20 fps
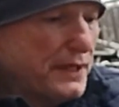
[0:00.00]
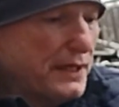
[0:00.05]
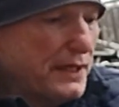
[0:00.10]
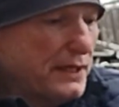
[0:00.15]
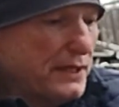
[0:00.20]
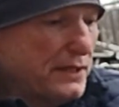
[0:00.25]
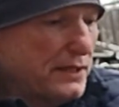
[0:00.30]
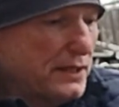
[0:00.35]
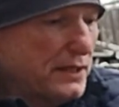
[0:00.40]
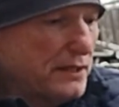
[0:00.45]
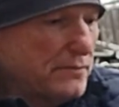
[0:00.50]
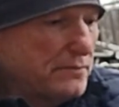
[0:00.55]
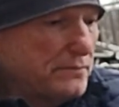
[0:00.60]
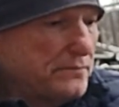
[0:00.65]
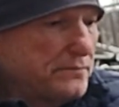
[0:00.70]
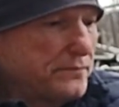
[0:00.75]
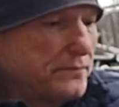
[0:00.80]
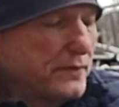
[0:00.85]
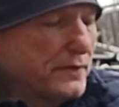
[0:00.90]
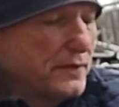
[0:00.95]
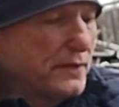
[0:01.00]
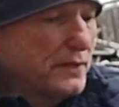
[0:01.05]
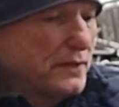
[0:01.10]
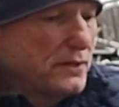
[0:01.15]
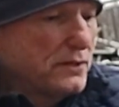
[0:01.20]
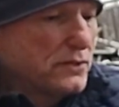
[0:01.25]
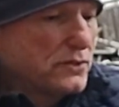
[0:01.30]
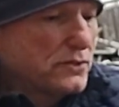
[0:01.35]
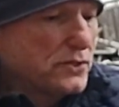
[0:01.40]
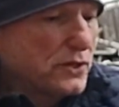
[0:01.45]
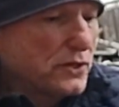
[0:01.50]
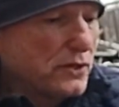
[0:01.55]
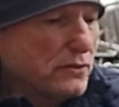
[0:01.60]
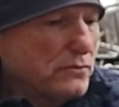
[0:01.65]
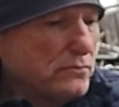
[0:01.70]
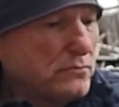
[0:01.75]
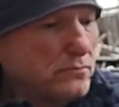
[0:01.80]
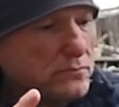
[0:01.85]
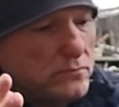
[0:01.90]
And so